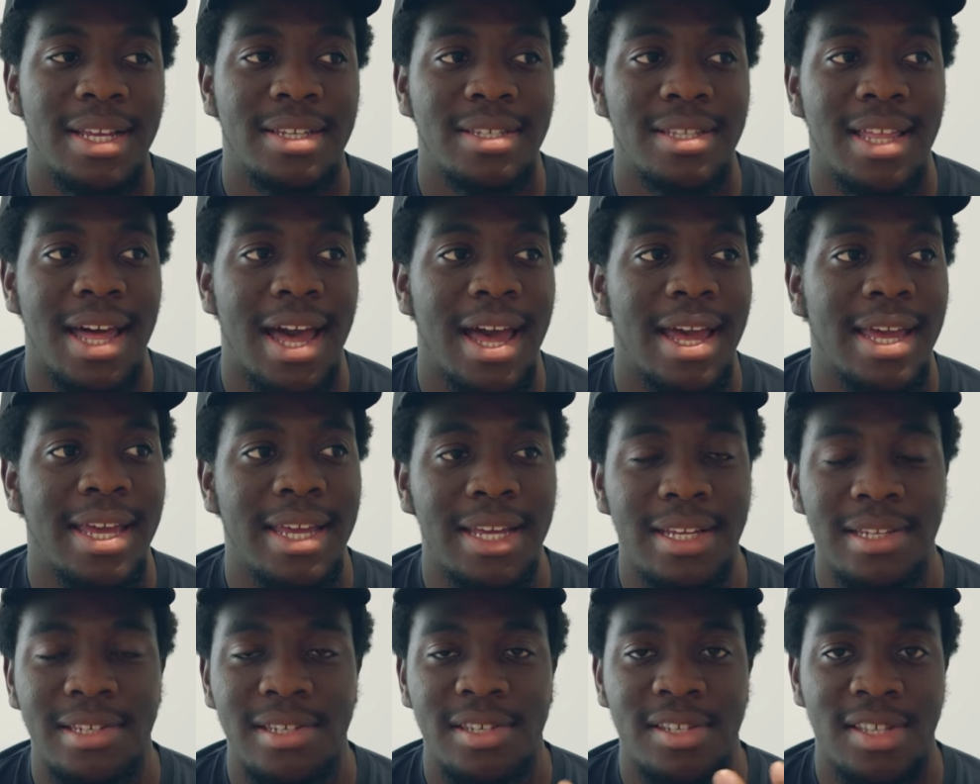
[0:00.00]
is that
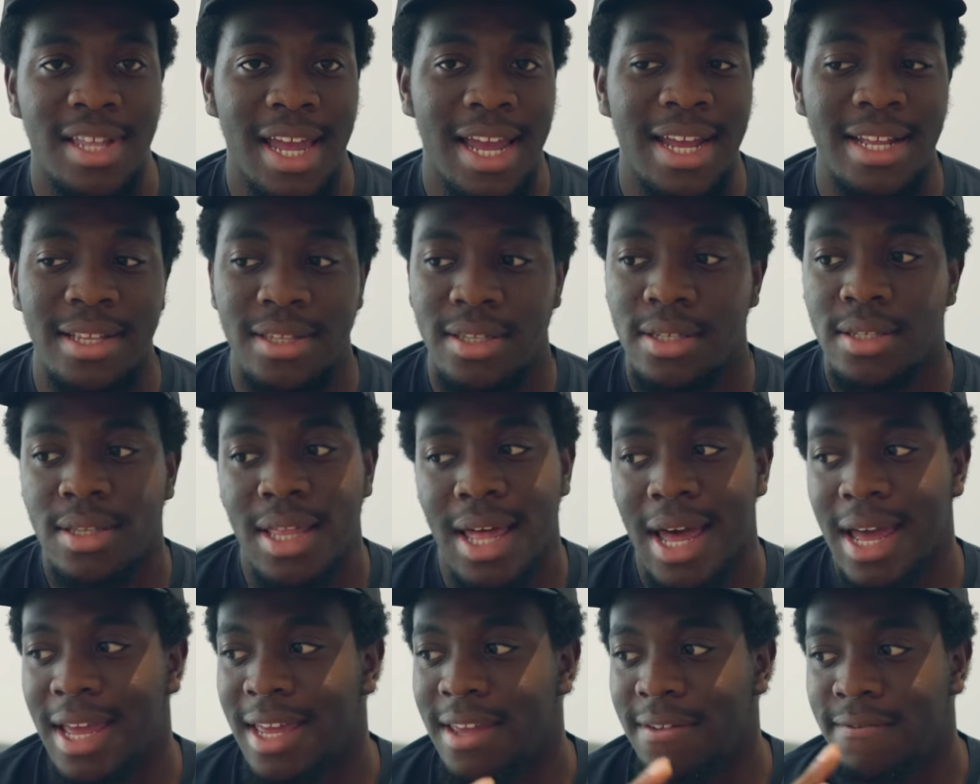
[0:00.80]
he states
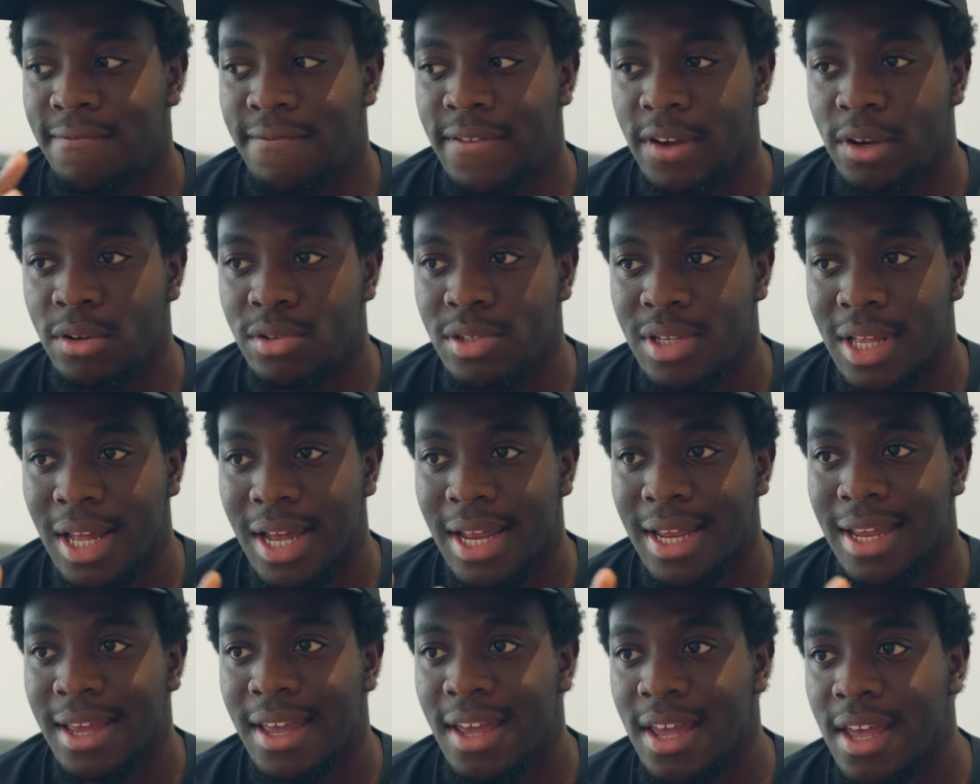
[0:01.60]
that he feels
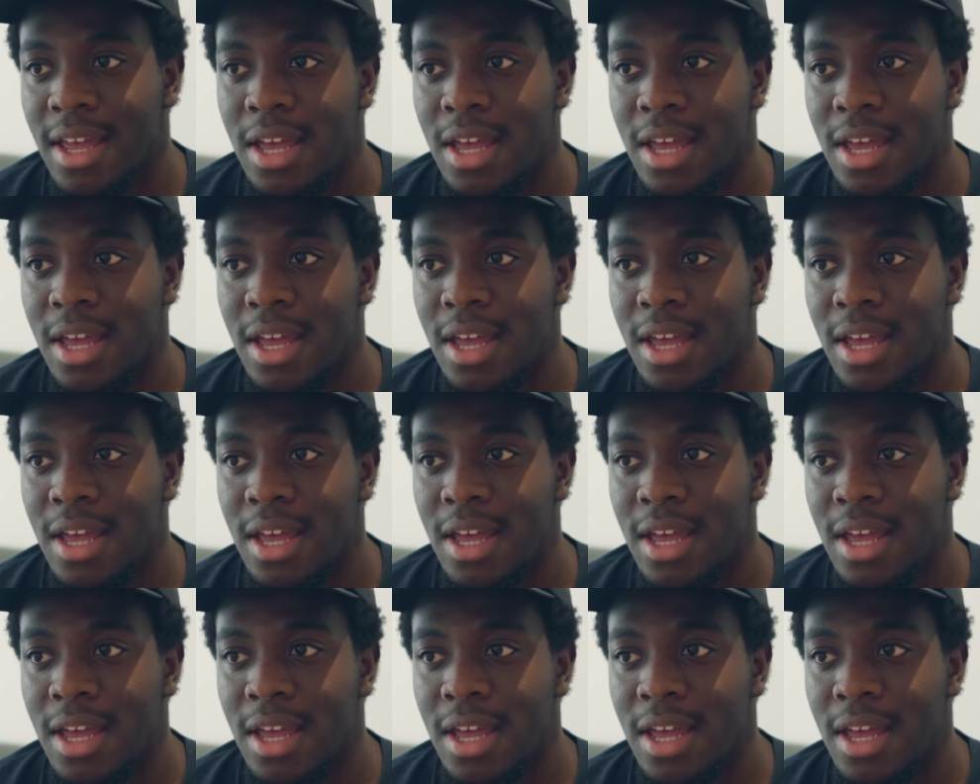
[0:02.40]
like